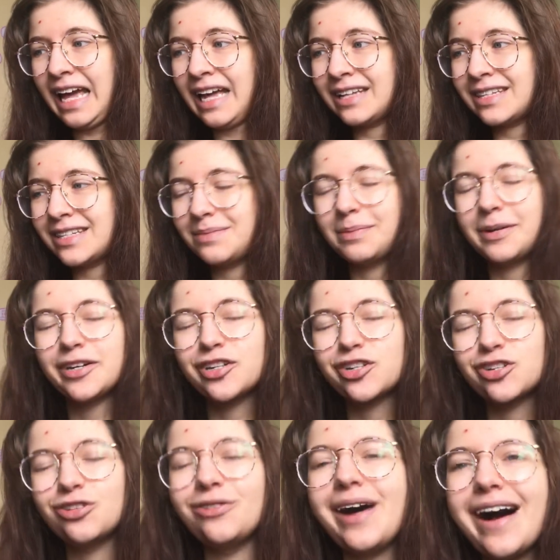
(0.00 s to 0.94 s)

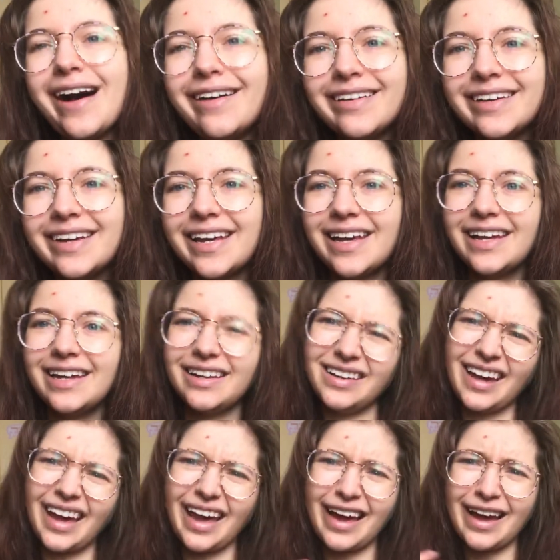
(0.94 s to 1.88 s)
spirituality
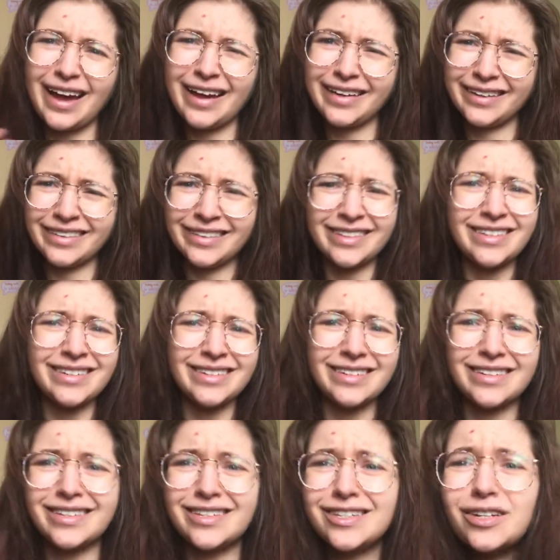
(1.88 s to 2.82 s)
and
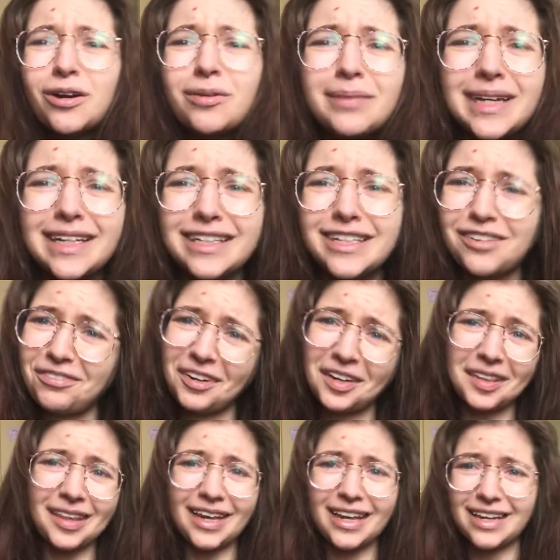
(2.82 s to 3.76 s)
so many
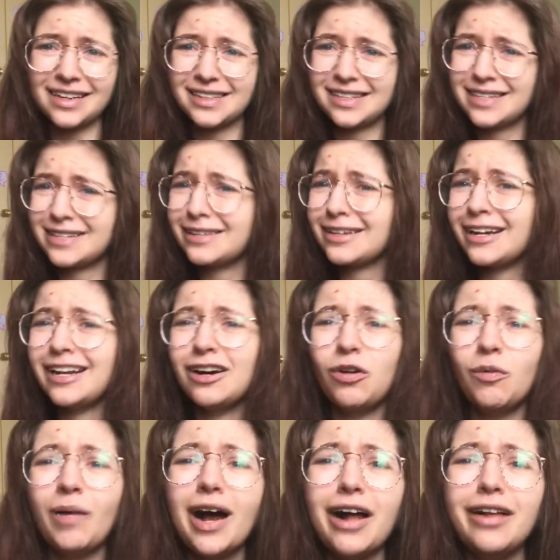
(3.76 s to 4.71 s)
different things,
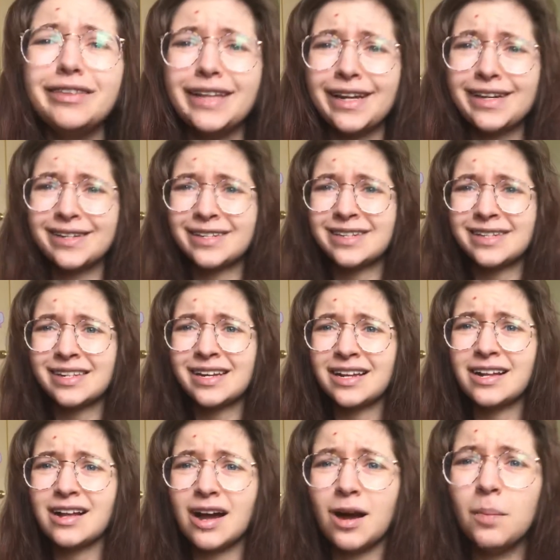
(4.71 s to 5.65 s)
wellness,
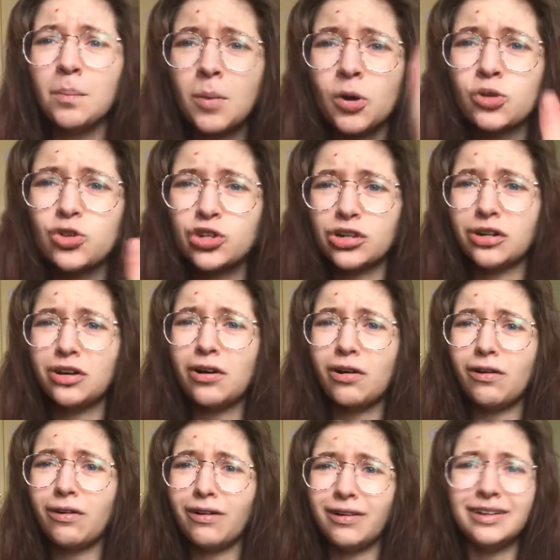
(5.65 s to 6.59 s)

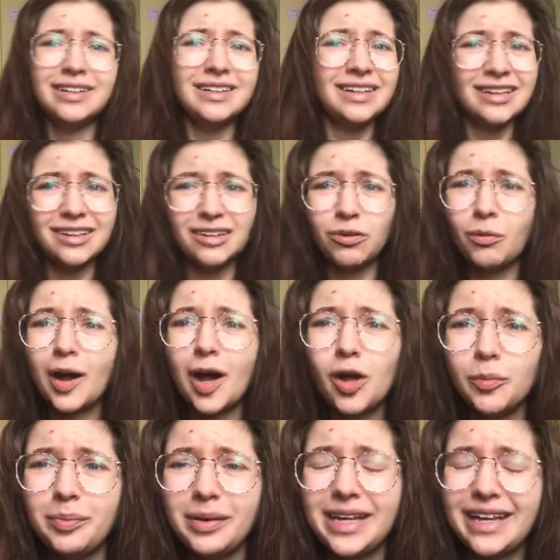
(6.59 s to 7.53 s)
emotional
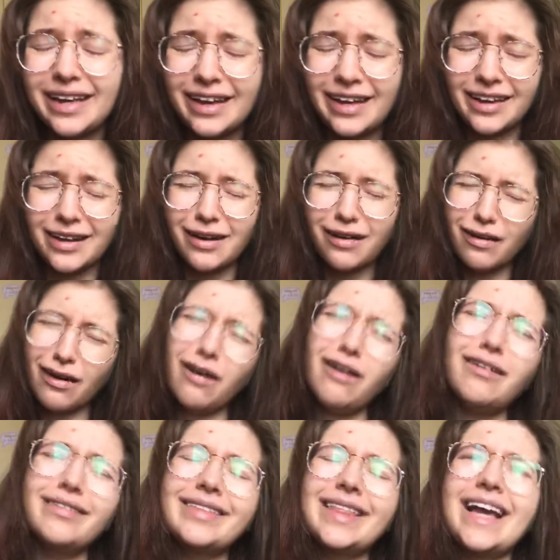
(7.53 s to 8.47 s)
well-being,
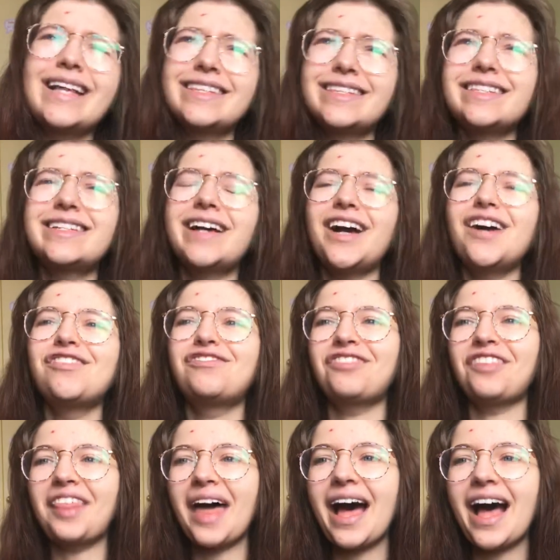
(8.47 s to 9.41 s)
all of that stuff
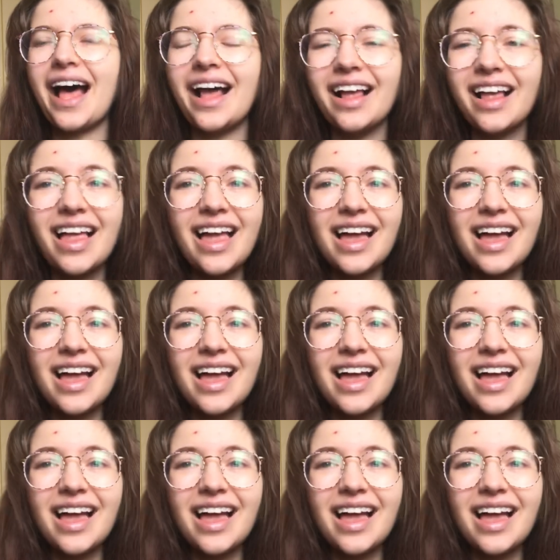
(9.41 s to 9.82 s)
that,